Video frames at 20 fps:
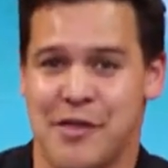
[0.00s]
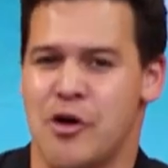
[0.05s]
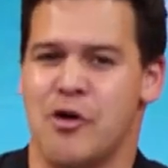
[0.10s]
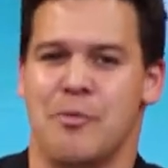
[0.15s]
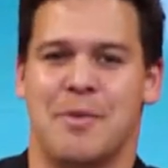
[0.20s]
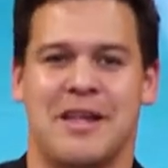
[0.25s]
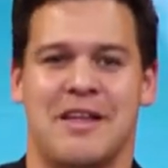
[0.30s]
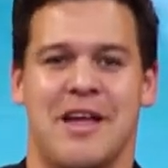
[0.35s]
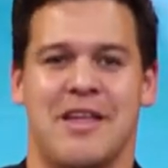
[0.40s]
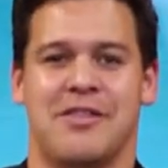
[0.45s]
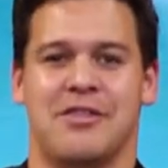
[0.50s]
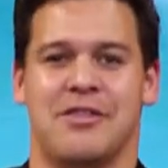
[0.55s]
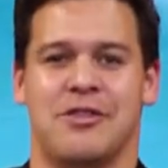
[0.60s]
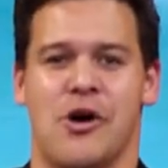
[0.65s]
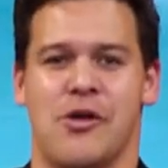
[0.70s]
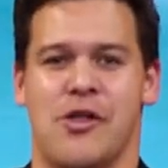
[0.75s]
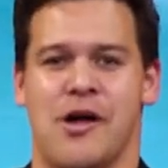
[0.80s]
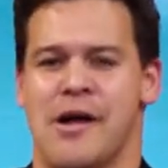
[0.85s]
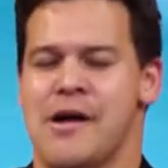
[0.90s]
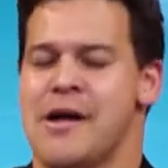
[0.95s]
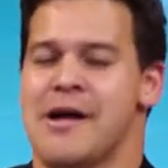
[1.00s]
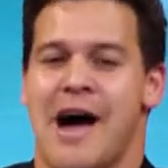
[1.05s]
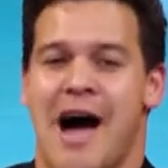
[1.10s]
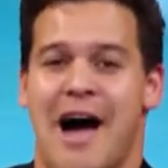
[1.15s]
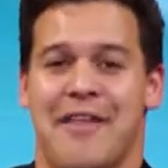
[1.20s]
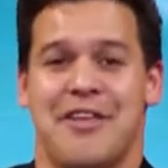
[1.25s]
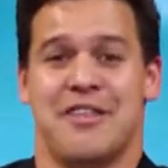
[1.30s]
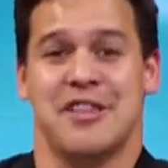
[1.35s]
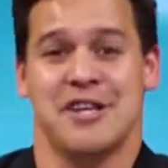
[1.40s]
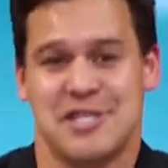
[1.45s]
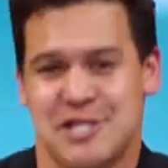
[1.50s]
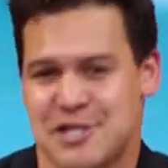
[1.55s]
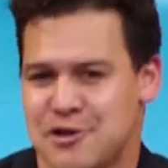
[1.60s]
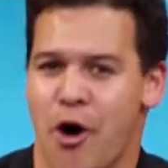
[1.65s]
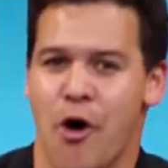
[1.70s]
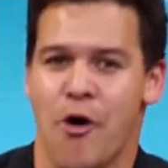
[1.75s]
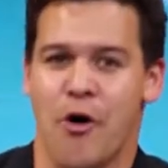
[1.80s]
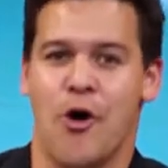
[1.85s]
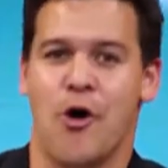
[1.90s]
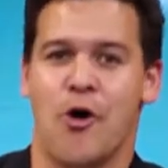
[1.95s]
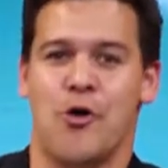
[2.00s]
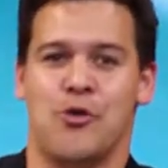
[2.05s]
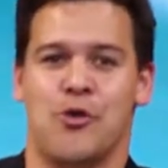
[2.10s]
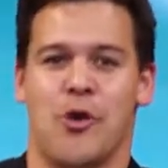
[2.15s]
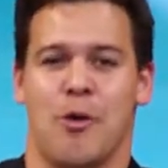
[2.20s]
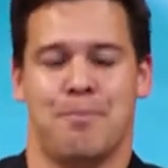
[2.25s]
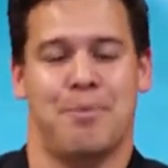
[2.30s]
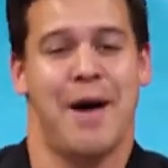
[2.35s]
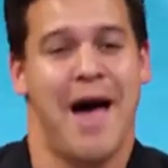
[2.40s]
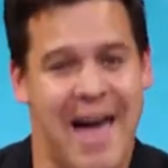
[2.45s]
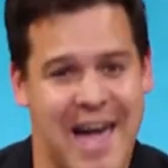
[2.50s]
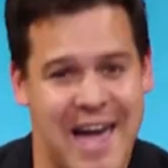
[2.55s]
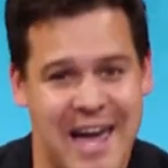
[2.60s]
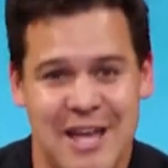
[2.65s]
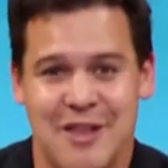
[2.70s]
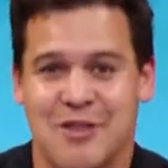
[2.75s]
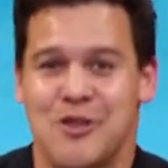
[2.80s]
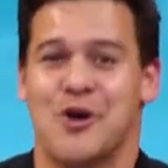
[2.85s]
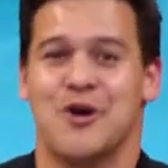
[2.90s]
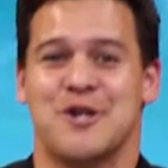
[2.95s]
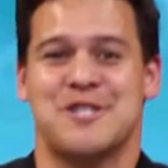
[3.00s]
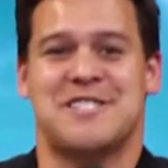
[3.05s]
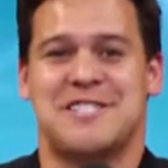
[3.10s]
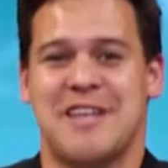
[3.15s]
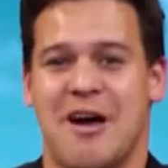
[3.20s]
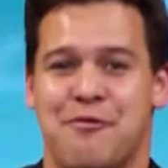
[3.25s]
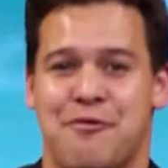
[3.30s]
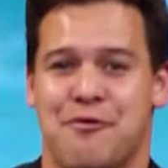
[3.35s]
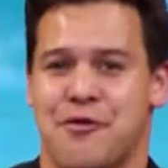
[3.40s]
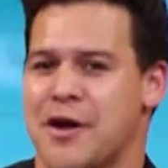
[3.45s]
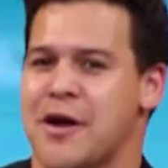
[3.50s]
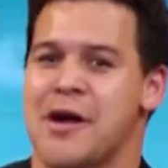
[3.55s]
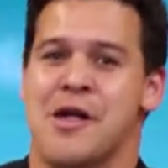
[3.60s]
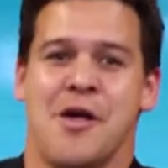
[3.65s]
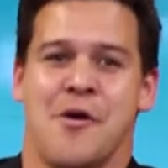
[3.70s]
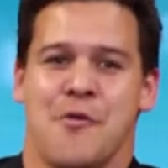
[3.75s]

there will be neither sorrow, nor pain, nor suffering,